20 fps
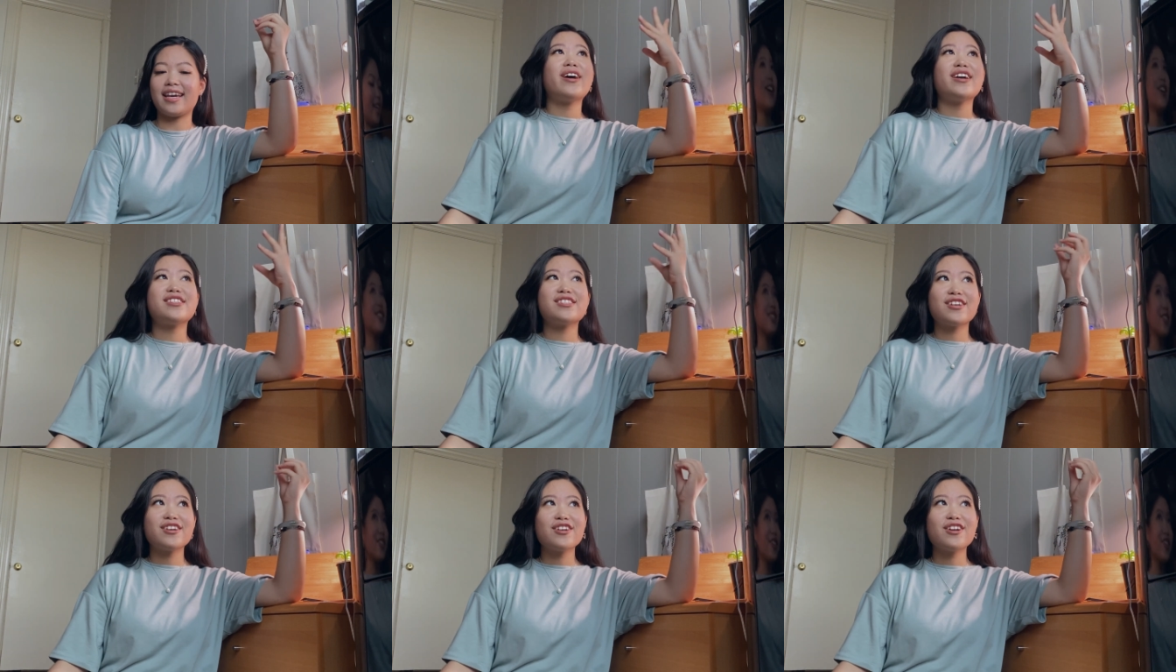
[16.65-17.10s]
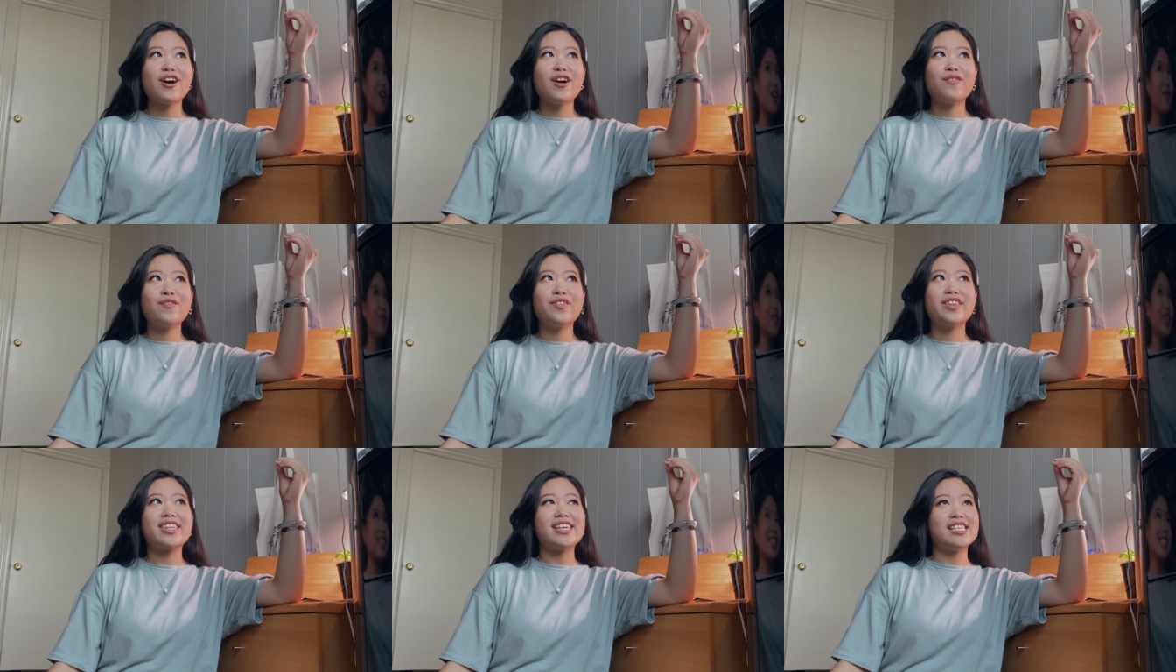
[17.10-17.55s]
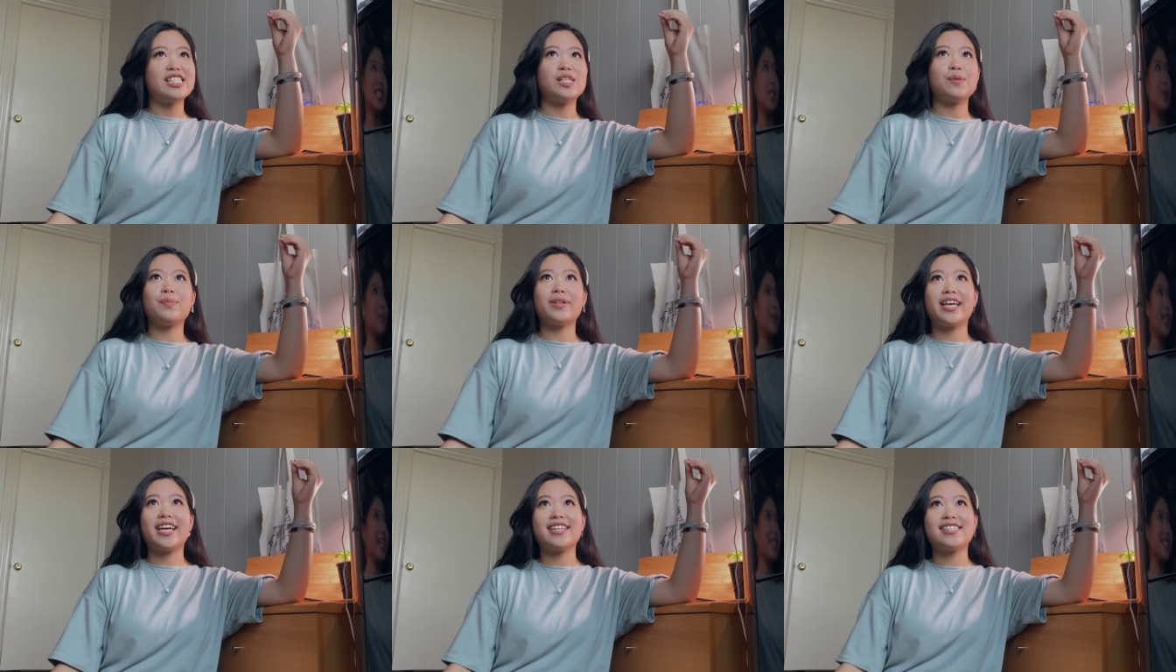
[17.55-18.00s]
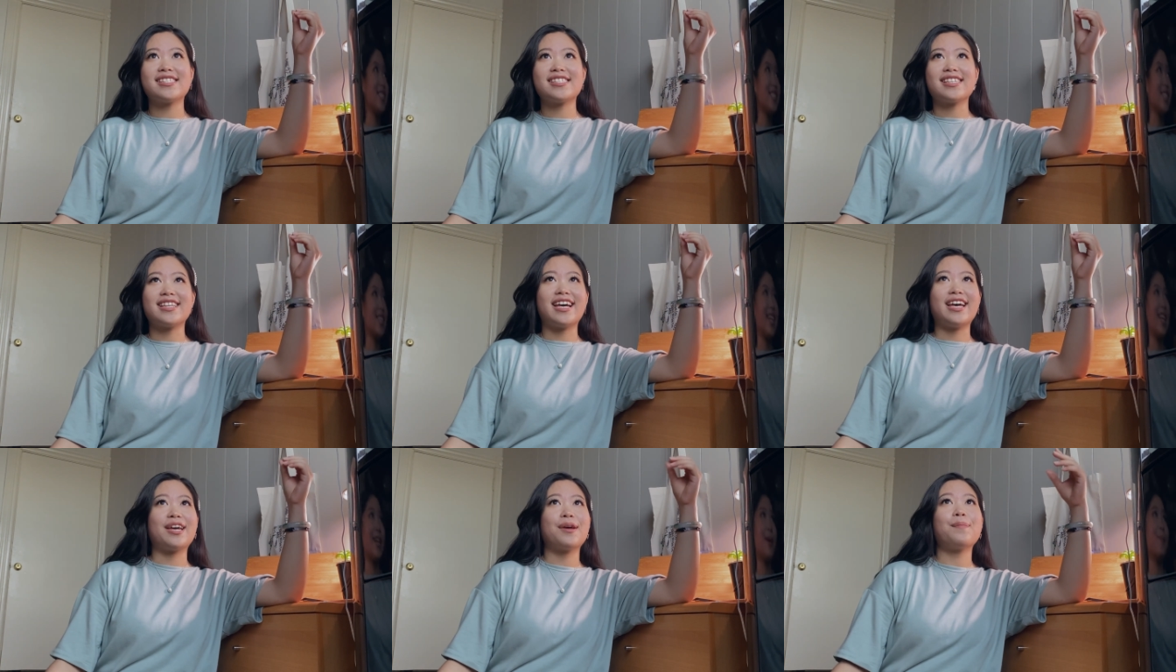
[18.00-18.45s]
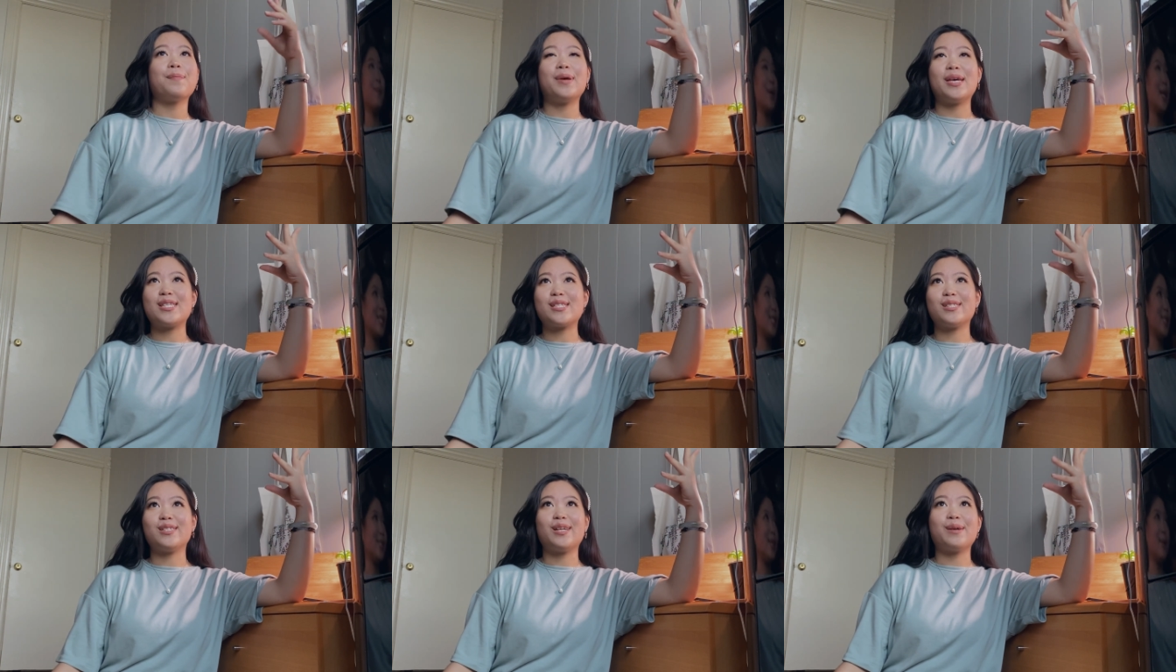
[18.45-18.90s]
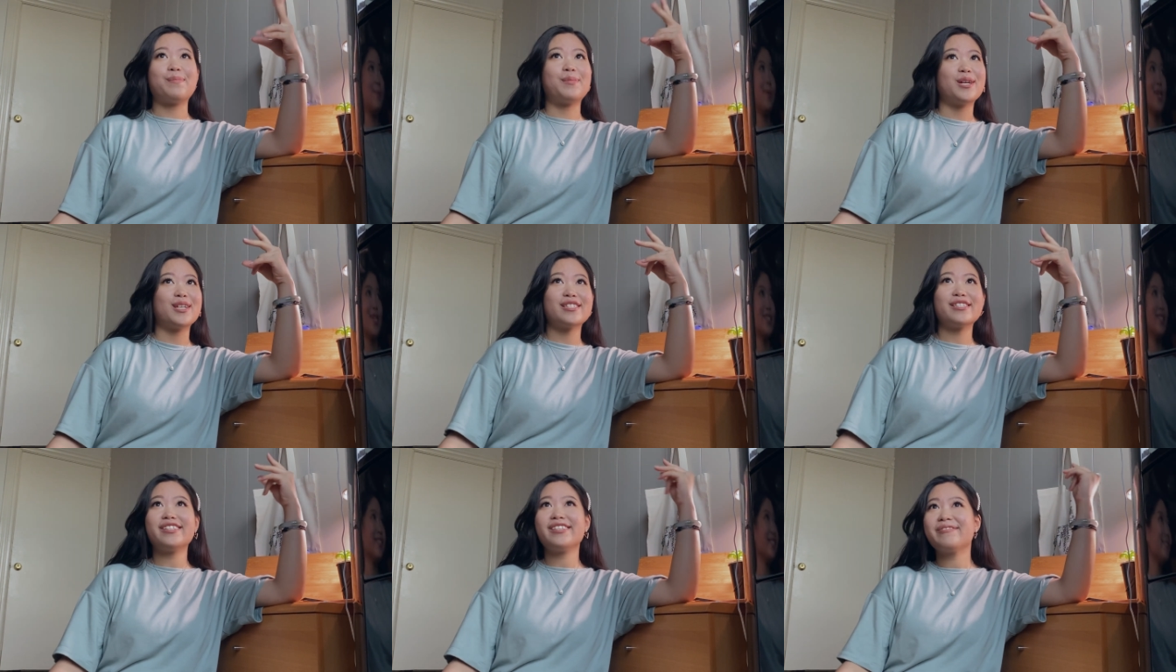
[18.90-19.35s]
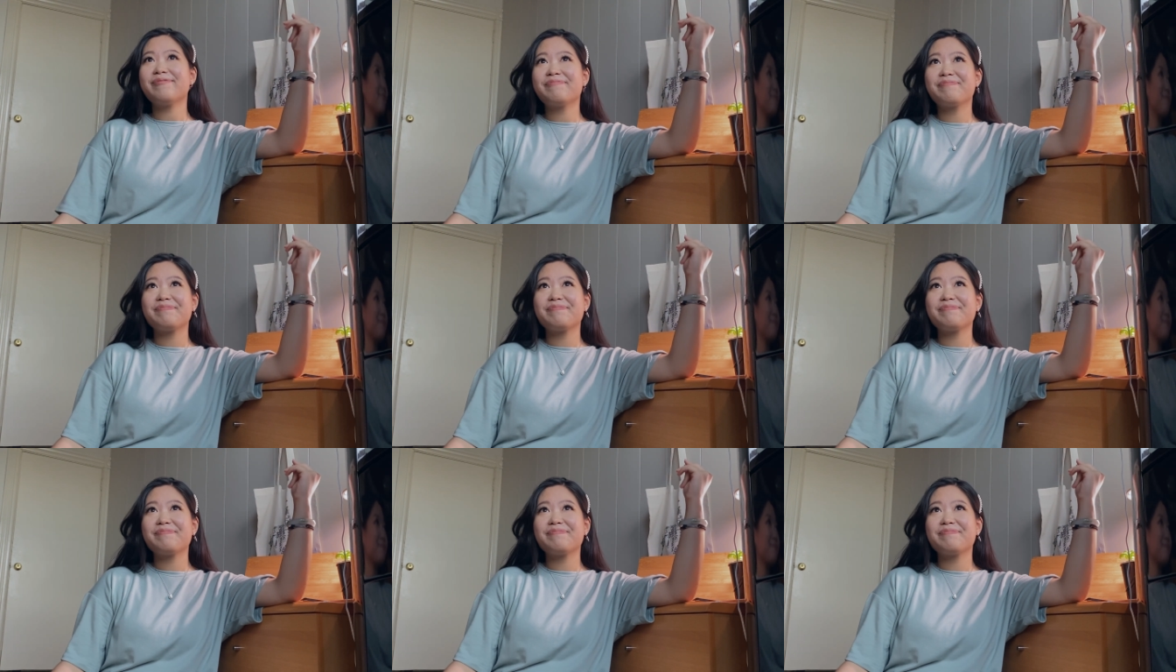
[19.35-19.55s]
I started off with easy plants like basil and parsley.